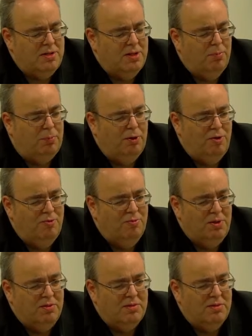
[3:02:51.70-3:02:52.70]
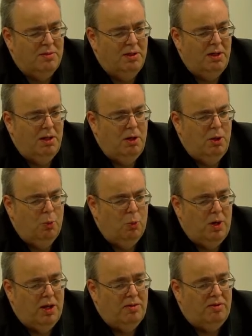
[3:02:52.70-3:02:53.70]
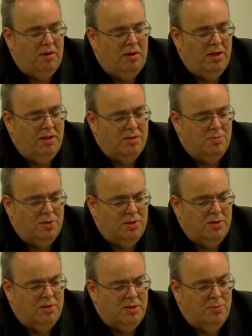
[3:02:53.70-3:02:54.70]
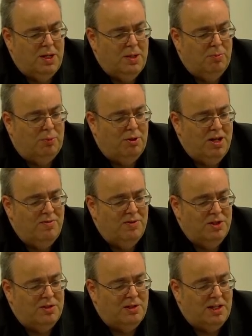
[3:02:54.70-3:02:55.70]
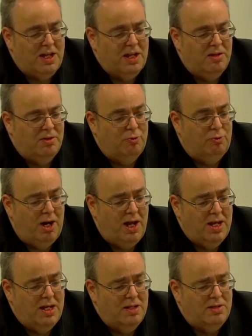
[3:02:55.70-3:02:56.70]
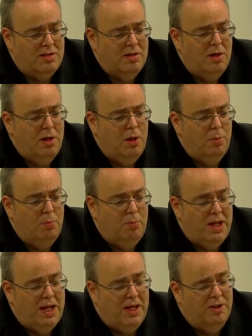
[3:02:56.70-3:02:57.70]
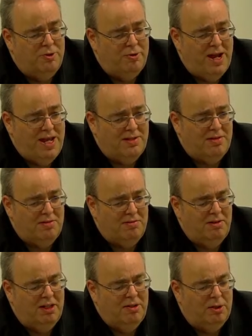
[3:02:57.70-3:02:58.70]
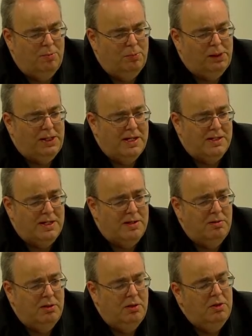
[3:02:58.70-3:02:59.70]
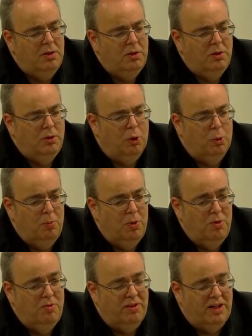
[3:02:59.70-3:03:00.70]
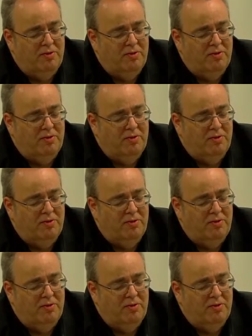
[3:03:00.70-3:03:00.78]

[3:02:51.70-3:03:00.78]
improvement, with items that had been previously raised being addressed and completed, or moving